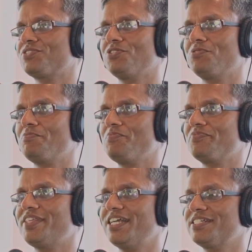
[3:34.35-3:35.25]
So
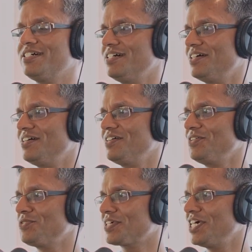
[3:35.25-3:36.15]
that's a
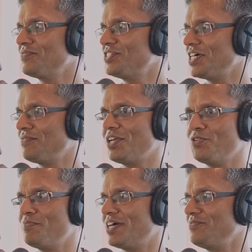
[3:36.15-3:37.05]
use case which I felt,
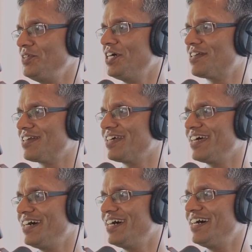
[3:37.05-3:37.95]
oh man, we are
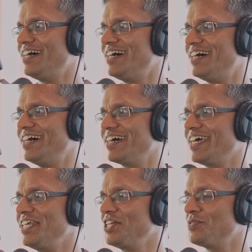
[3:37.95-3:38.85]
uh,
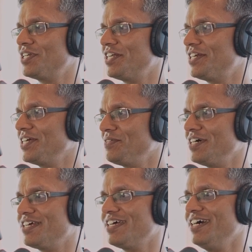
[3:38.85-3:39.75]
getting to a territory
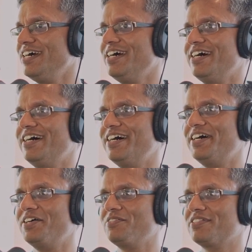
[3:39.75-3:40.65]
where,
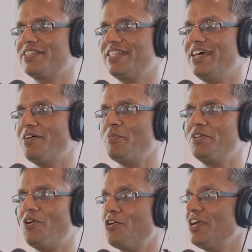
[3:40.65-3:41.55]
uh, I
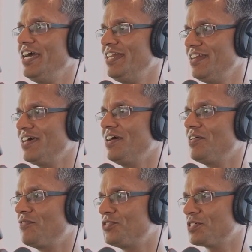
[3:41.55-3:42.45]
mean, online,
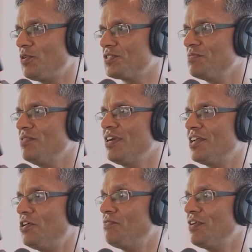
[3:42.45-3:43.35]
which is possible,
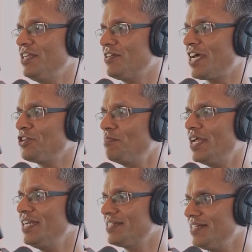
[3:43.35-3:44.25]
and offline, they're trying to
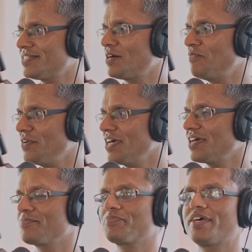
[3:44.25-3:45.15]
blend in some way.
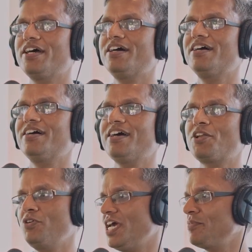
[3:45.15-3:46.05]
Uh,
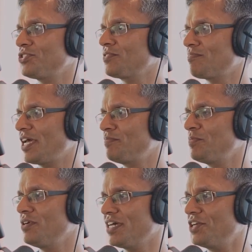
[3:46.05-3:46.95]
and only Amazon, like,
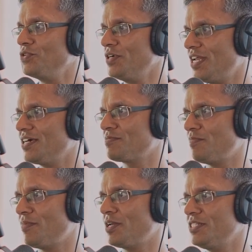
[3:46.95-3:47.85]
people can do it at,
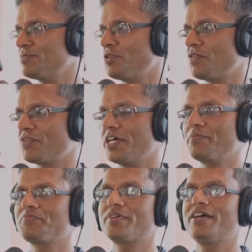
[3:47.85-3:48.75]
at this point of
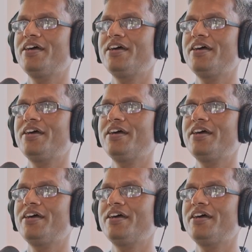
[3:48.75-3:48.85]
time.